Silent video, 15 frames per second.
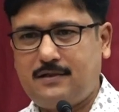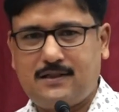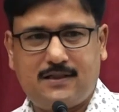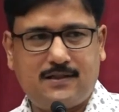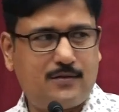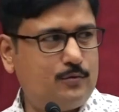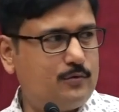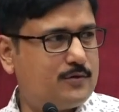I
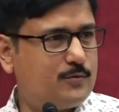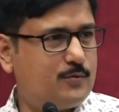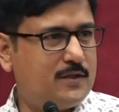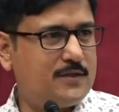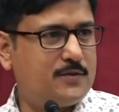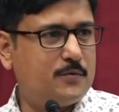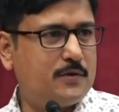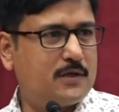think two
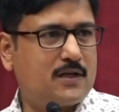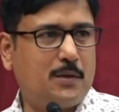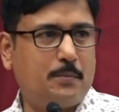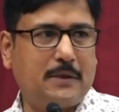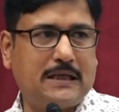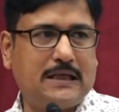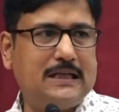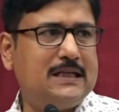students who were
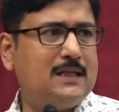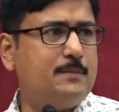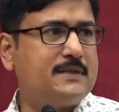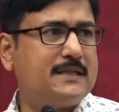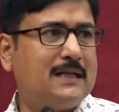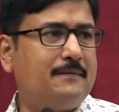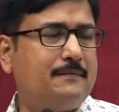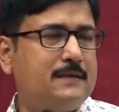coming, he
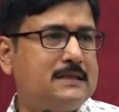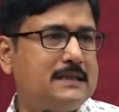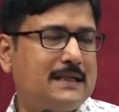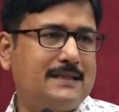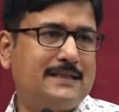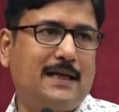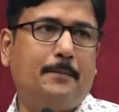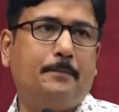himself is
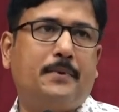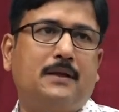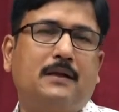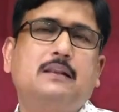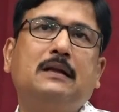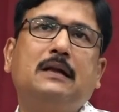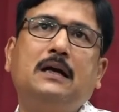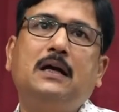
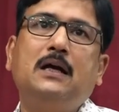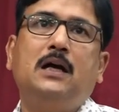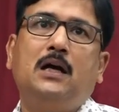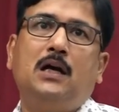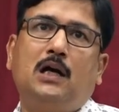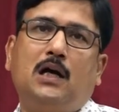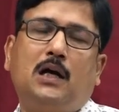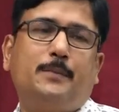example
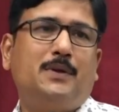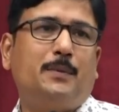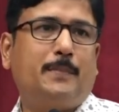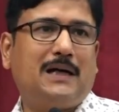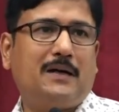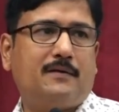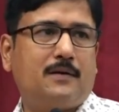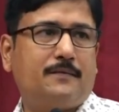of the
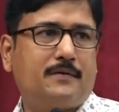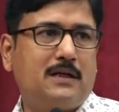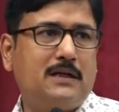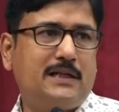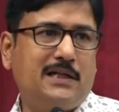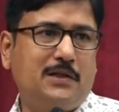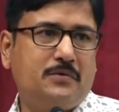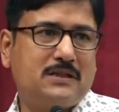power of
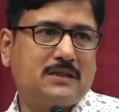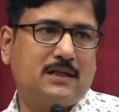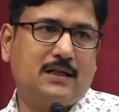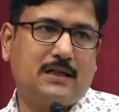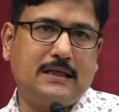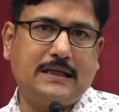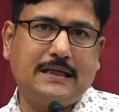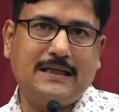continuous
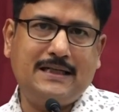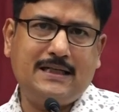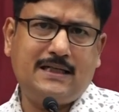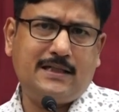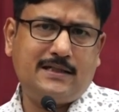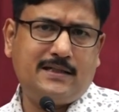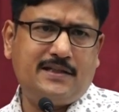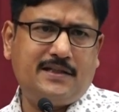learning. He did
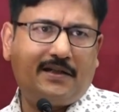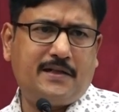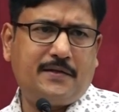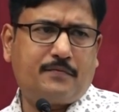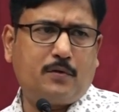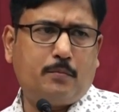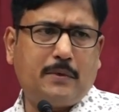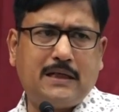his engineering
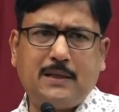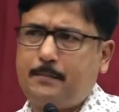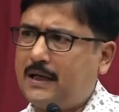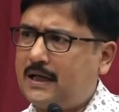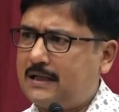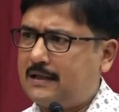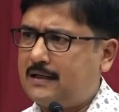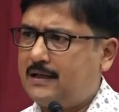from
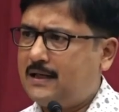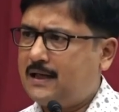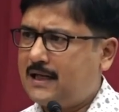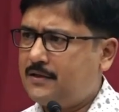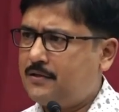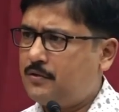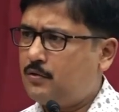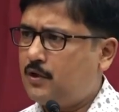Manipal. I
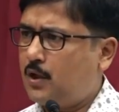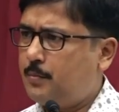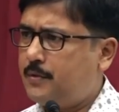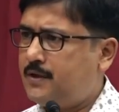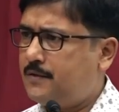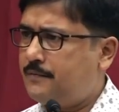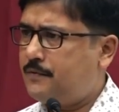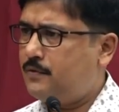don't know how
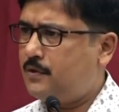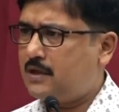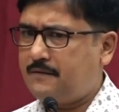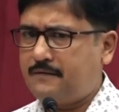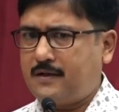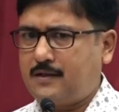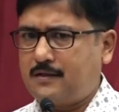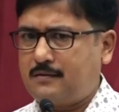many of you are
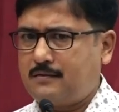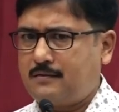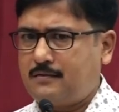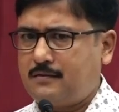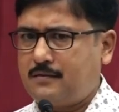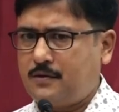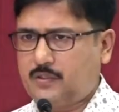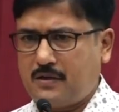aware.
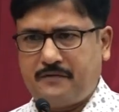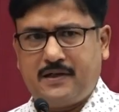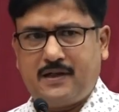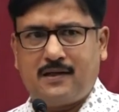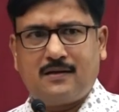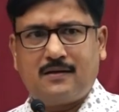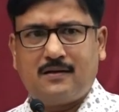You are aware?